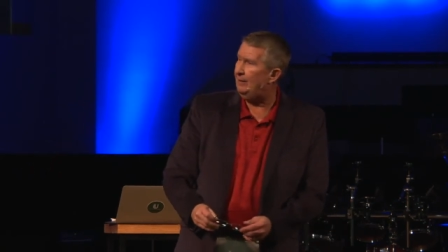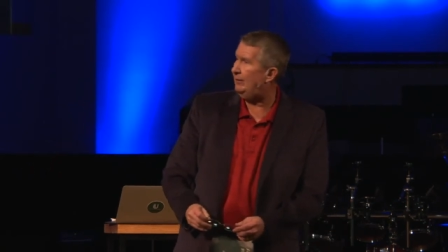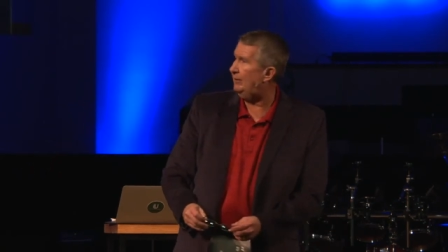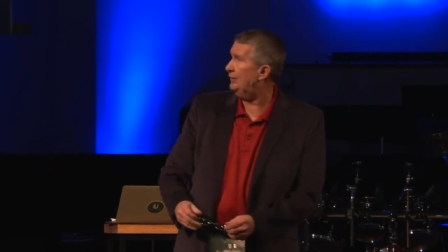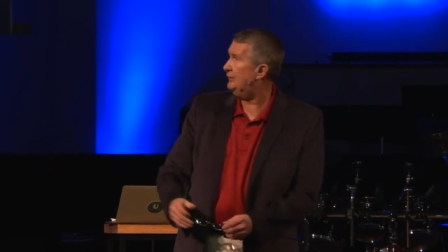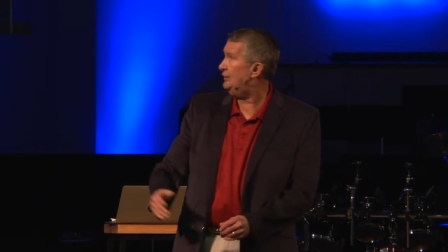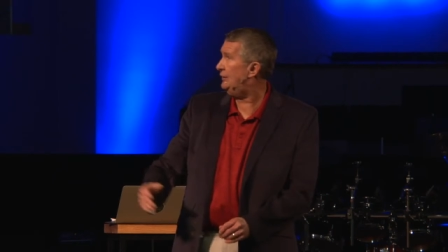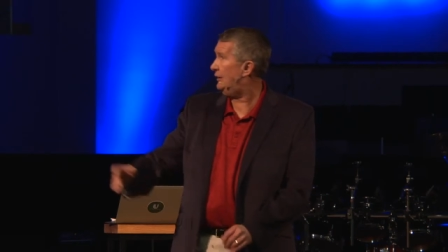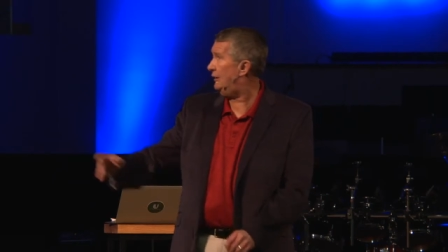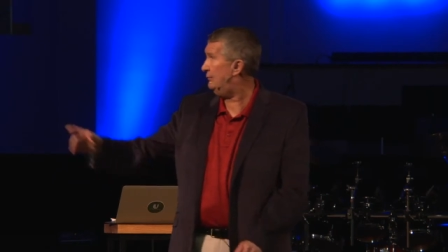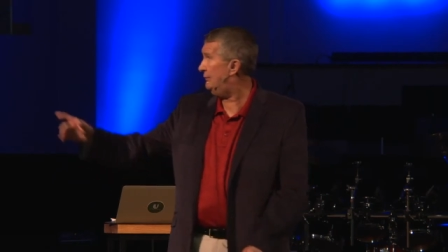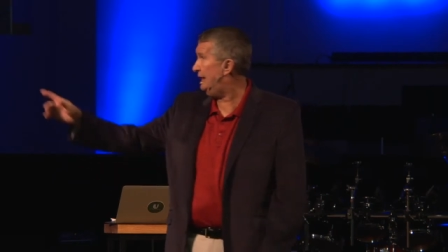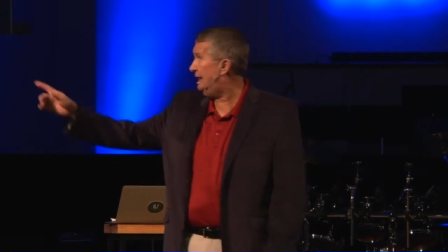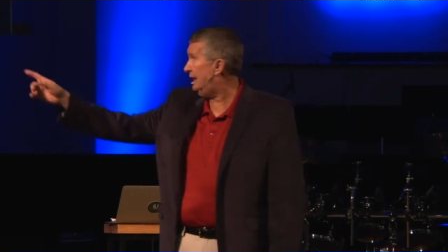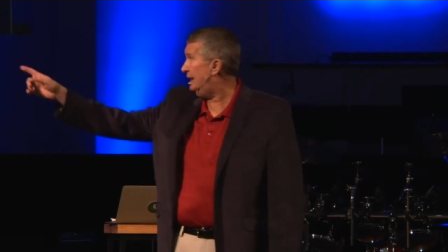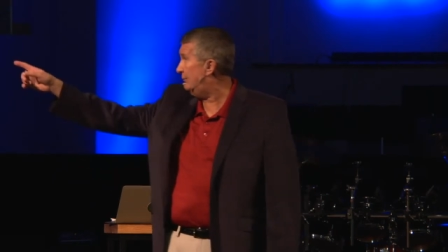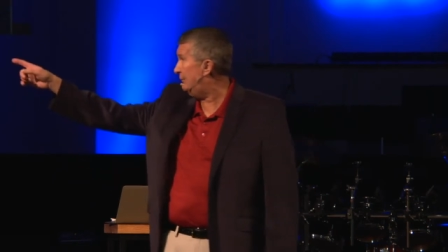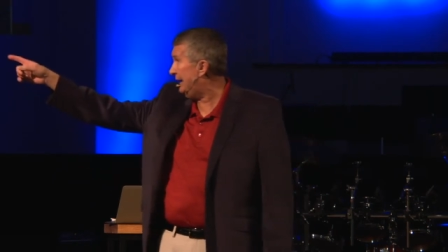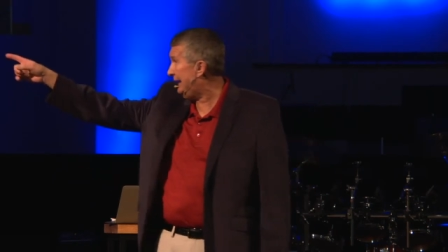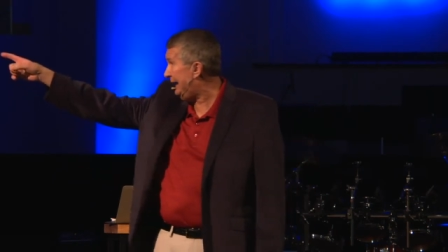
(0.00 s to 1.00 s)
or you're going to
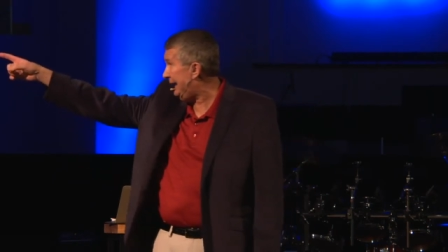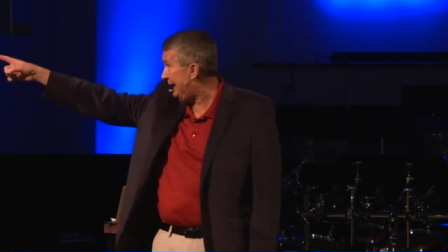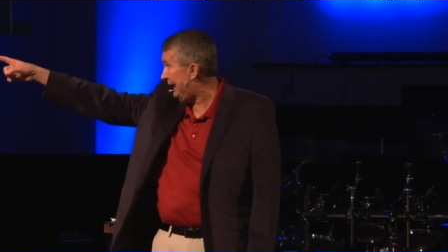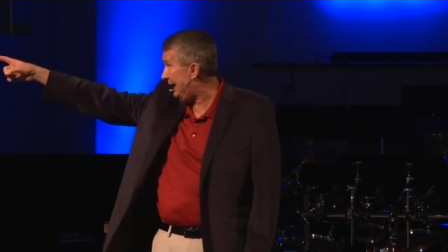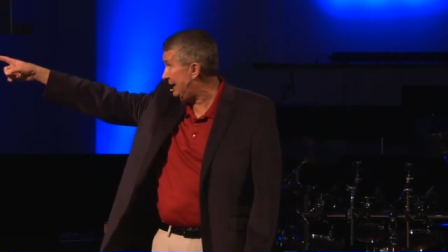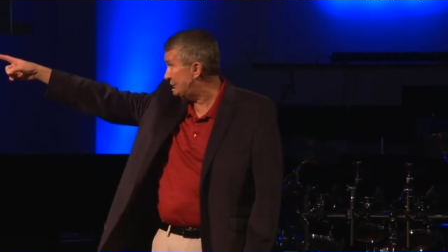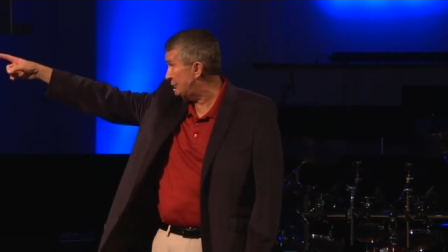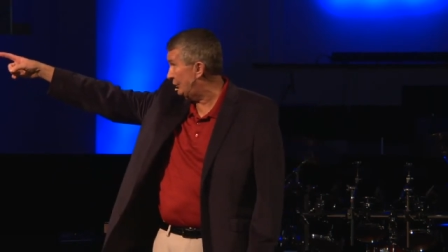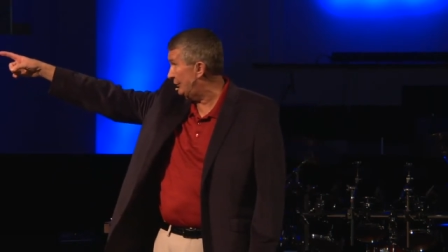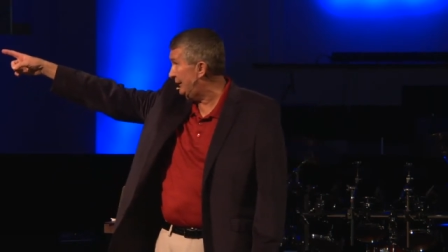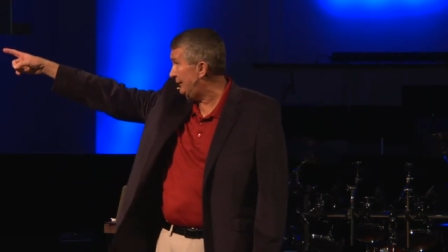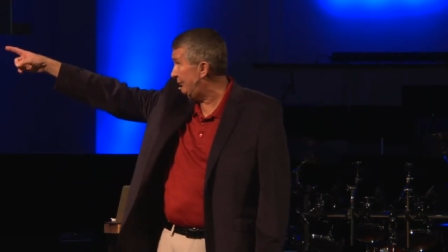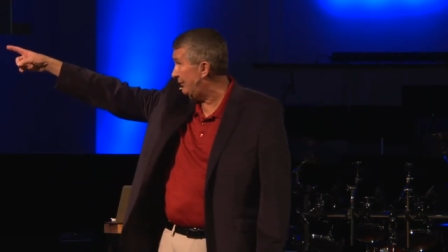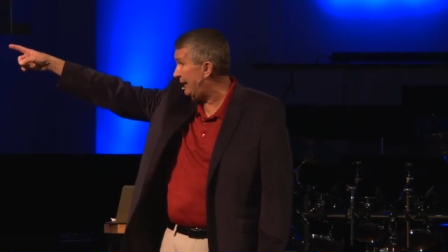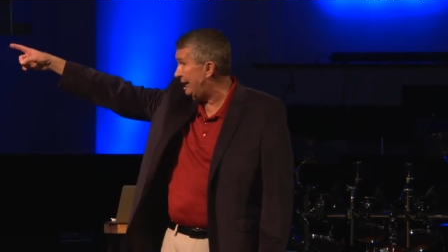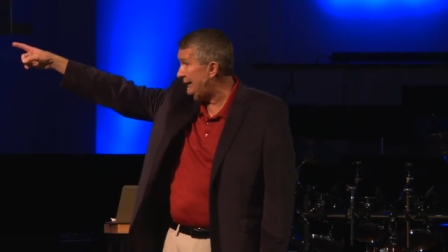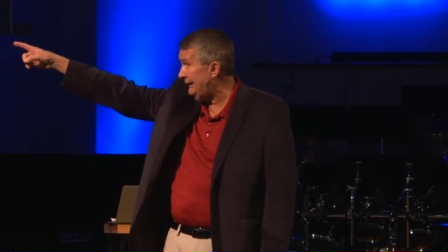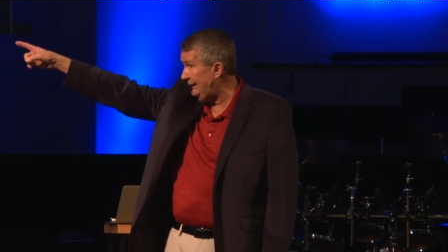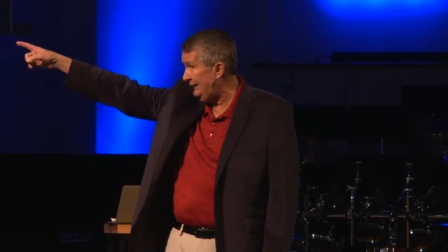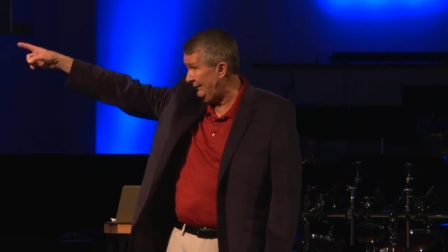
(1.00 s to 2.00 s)
become a casualty
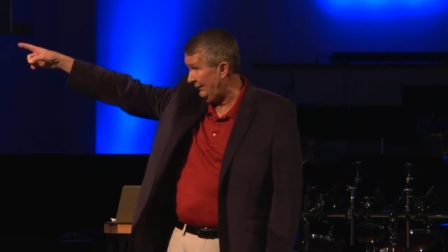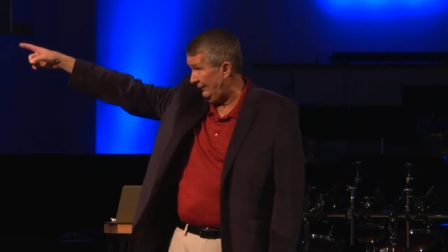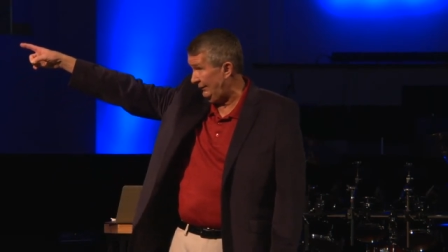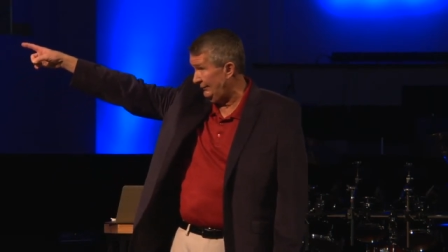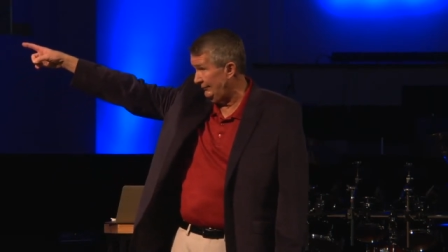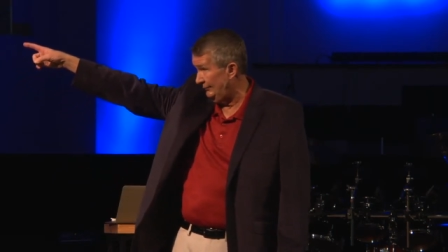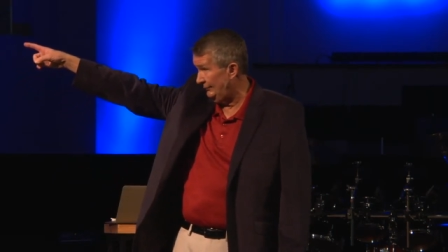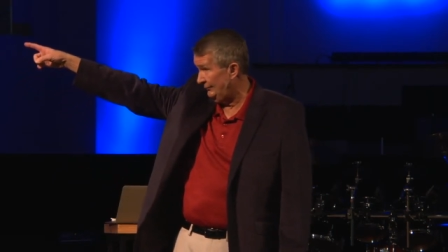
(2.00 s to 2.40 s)
right here.